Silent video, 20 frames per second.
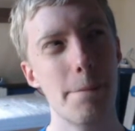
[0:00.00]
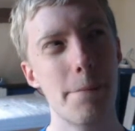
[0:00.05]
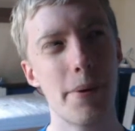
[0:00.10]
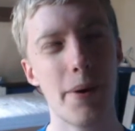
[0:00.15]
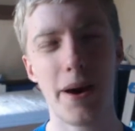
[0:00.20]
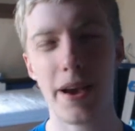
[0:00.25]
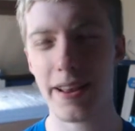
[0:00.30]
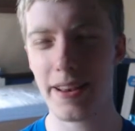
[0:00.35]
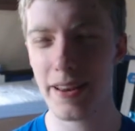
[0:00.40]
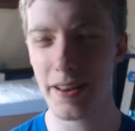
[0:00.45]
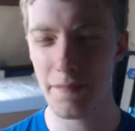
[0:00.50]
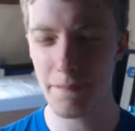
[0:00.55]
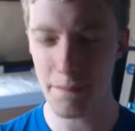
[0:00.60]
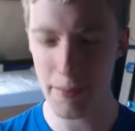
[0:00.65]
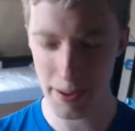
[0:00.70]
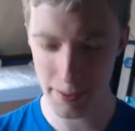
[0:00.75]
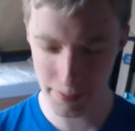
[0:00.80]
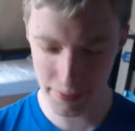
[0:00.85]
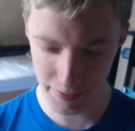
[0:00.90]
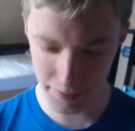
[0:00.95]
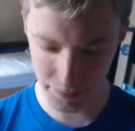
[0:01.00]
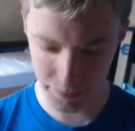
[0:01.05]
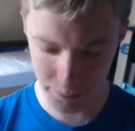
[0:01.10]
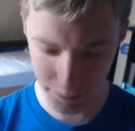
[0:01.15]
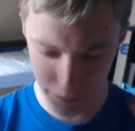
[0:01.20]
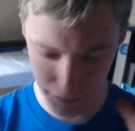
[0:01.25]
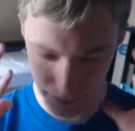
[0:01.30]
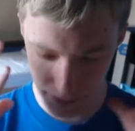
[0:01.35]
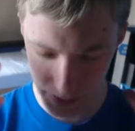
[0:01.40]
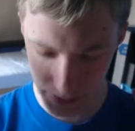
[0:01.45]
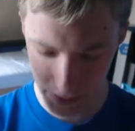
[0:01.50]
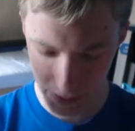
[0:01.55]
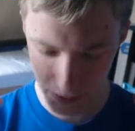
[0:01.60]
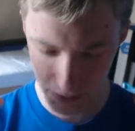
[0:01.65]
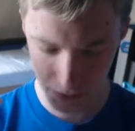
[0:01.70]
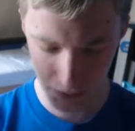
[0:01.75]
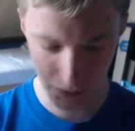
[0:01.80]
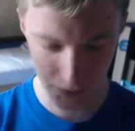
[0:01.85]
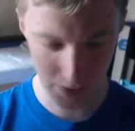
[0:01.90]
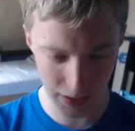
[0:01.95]
But it did make me
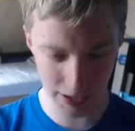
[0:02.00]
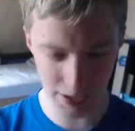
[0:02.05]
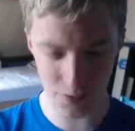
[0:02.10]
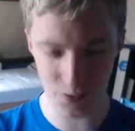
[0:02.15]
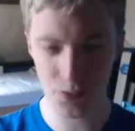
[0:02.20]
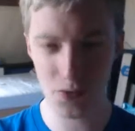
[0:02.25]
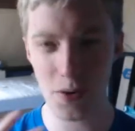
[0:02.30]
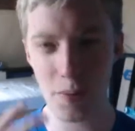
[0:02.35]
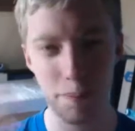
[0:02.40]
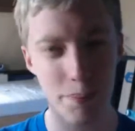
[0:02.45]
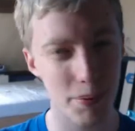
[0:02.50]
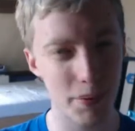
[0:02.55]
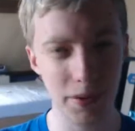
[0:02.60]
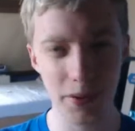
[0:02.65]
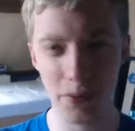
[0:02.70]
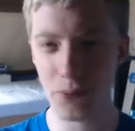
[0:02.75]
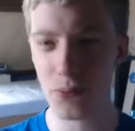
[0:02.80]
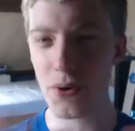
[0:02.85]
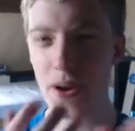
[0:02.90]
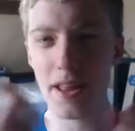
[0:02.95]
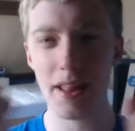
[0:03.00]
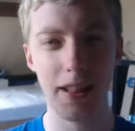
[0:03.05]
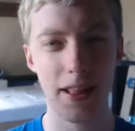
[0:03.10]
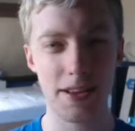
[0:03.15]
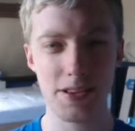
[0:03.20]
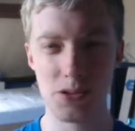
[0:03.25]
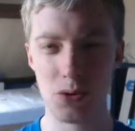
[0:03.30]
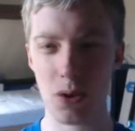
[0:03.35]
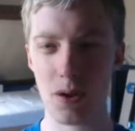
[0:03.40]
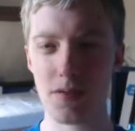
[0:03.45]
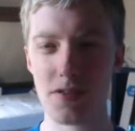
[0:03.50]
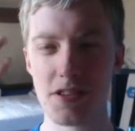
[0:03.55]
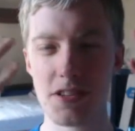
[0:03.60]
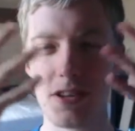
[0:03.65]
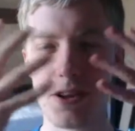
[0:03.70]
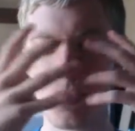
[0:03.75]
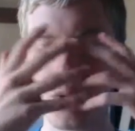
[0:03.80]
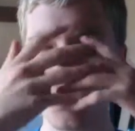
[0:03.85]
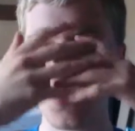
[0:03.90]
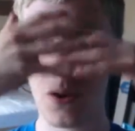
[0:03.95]
feel, like, realize all of a
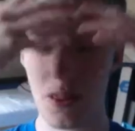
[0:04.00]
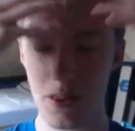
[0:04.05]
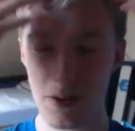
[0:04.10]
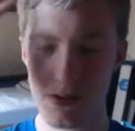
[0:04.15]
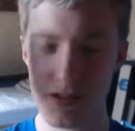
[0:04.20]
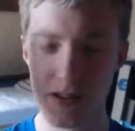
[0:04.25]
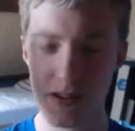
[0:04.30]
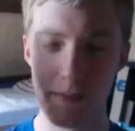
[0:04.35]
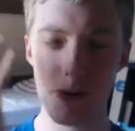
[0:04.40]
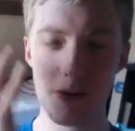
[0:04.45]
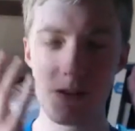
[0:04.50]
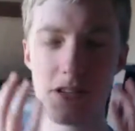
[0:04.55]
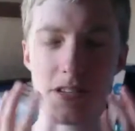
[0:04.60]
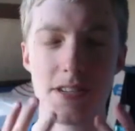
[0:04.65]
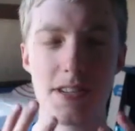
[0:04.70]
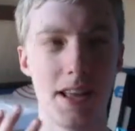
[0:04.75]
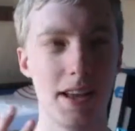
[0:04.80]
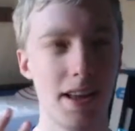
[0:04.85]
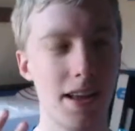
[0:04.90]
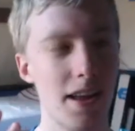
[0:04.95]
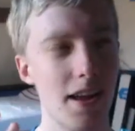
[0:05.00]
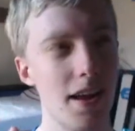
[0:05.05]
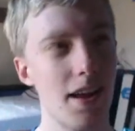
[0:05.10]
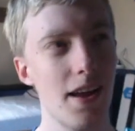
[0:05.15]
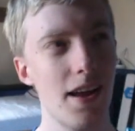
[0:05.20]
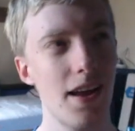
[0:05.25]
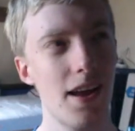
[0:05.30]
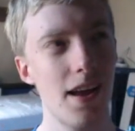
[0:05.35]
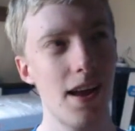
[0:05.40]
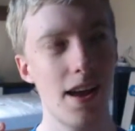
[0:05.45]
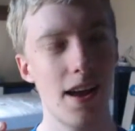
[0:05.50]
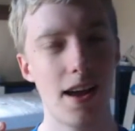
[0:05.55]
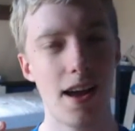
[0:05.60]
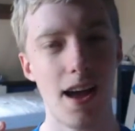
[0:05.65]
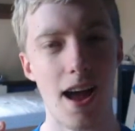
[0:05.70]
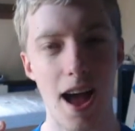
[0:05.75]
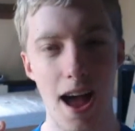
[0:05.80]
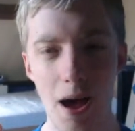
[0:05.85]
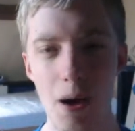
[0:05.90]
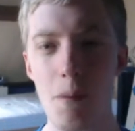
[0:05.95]
sudden all of those emotions, like,
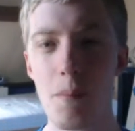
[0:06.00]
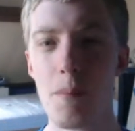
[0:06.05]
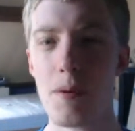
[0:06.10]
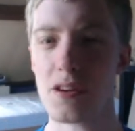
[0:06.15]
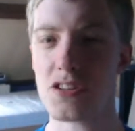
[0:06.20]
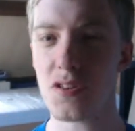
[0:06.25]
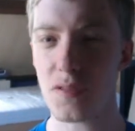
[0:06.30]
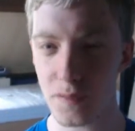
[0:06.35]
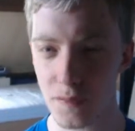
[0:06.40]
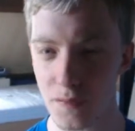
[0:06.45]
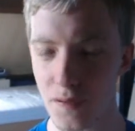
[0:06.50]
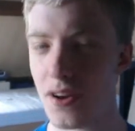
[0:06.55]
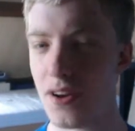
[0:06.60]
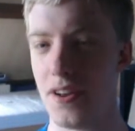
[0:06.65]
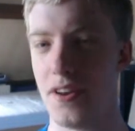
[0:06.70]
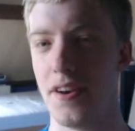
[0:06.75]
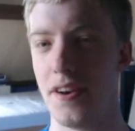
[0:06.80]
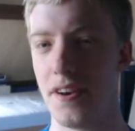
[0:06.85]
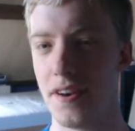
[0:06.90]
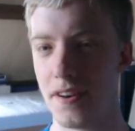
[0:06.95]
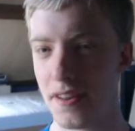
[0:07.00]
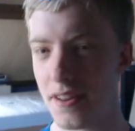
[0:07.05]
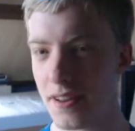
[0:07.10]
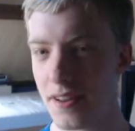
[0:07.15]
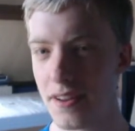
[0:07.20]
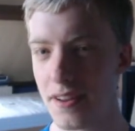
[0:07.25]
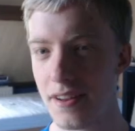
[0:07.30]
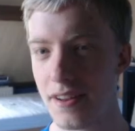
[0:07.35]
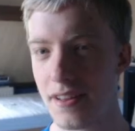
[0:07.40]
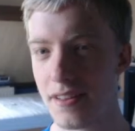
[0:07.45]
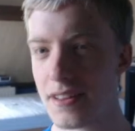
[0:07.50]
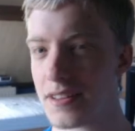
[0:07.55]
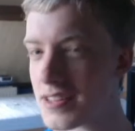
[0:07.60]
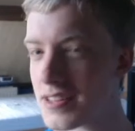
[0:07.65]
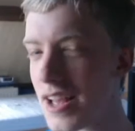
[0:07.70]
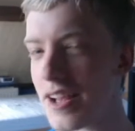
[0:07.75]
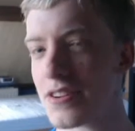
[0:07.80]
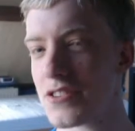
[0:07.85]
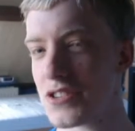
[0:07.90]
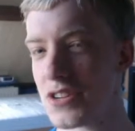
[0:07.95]
how much fun
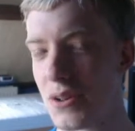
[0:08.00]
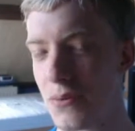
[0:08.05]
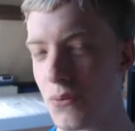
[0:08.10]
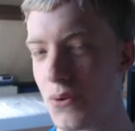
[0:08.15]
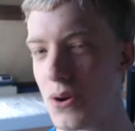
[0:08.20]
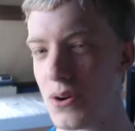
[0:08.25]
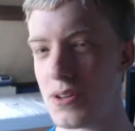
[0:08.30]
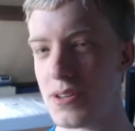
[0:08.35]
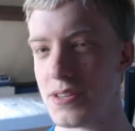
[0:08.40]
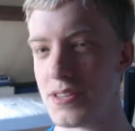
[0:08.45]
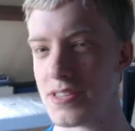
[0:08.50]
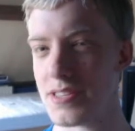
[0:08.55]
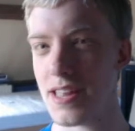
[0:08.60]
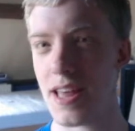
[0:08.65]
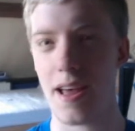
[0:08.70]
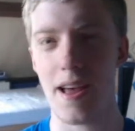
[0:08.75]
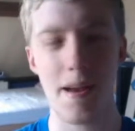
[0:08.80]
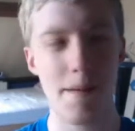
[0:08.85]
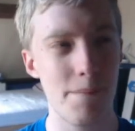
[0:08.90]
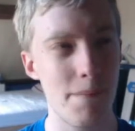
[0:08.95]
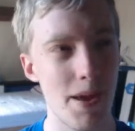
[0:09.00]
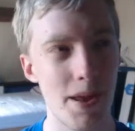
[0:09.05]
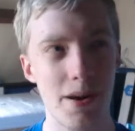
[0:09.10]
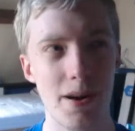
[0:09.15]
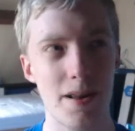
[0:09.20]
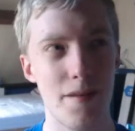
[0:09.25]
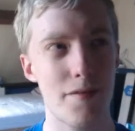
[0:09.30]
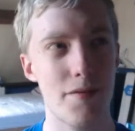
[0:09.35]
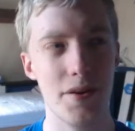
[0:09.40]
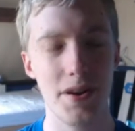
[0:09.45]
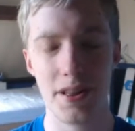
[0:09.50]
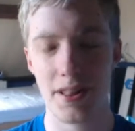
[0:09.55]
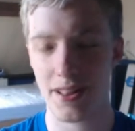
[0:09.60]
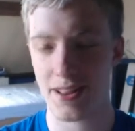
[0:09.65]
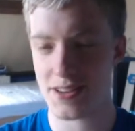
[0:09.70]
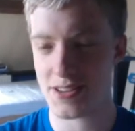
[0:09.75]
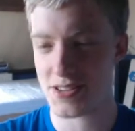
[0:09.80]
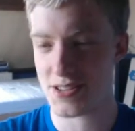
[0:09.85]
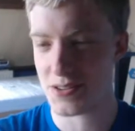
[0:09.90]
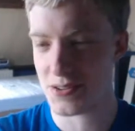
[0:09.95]
this actually was, that I may not have
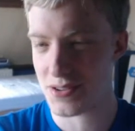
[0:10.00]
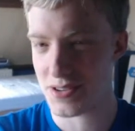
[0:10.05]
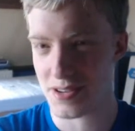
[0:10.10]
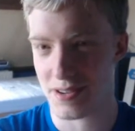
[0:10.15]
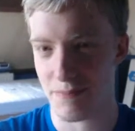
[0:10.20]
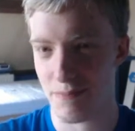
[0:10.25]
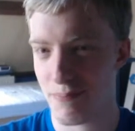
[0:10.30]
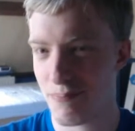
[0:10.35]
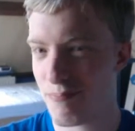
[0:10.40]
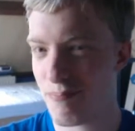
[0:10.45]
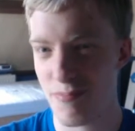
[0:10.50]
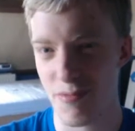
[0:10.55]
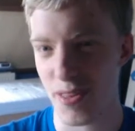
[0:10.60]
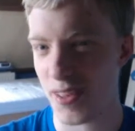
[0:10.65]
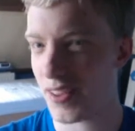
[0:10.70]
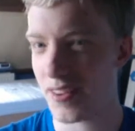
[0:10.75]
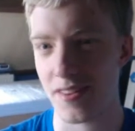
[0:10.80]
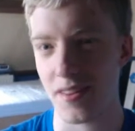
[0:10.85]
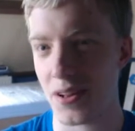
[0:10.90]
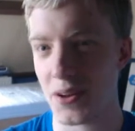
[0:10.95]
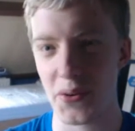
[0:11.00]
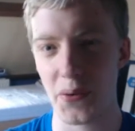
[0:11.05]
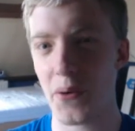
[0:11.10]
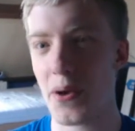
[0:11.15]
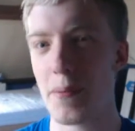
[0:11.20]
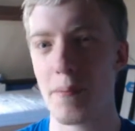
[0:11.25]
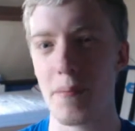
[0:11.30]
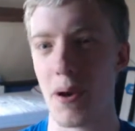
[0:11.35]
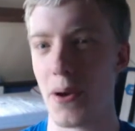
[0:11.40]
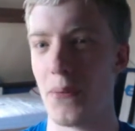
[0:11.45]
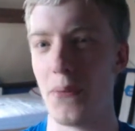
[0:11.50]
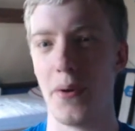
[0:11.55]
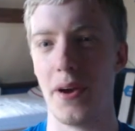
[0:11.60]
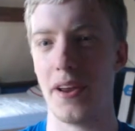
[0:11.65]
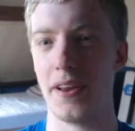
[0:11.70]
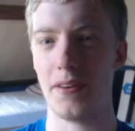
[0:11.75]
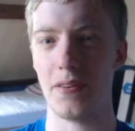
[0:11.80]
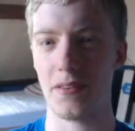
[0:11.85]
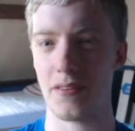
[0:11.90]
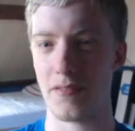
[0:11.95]
realized due to things not going my
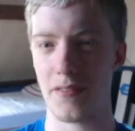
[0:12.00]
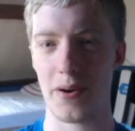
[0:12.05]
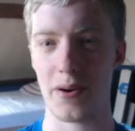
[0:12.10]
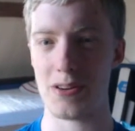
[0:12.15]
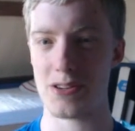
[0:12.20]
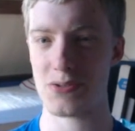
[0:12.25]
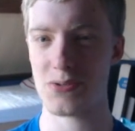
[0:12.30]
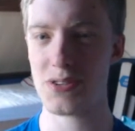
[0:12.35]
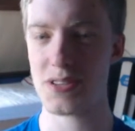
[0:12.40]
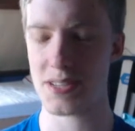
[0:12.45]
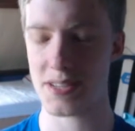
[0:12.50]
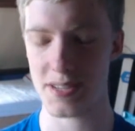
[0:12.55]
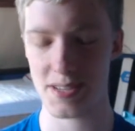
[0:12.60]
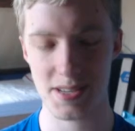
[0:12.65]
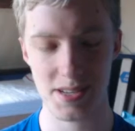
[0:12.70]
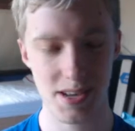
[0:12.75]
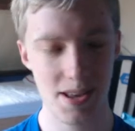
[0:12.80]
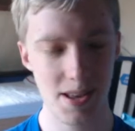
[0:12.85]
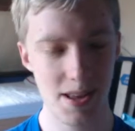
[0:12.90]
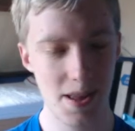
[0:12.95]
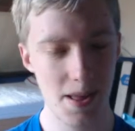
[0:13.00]
way due to various reasons.